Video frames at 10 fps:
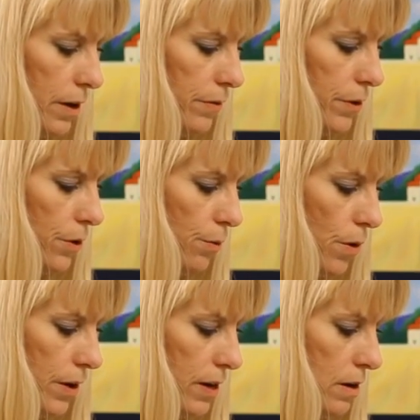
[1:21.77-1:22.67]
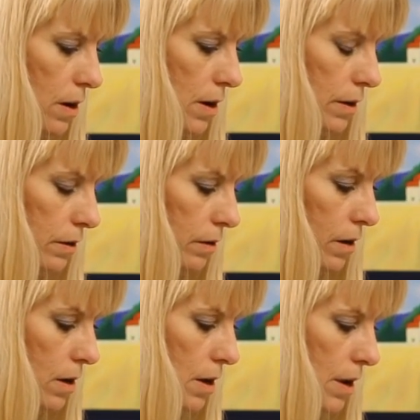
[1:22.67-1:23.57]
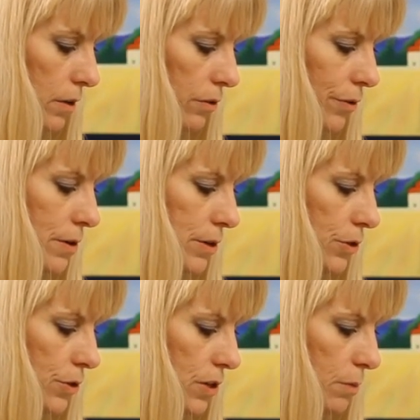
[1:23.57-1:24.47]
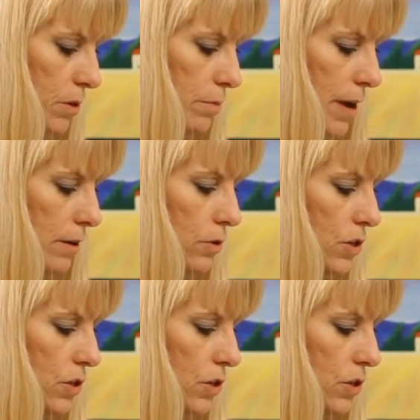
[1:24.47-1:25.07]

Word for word: whatever you're working on, as far as your subject matter,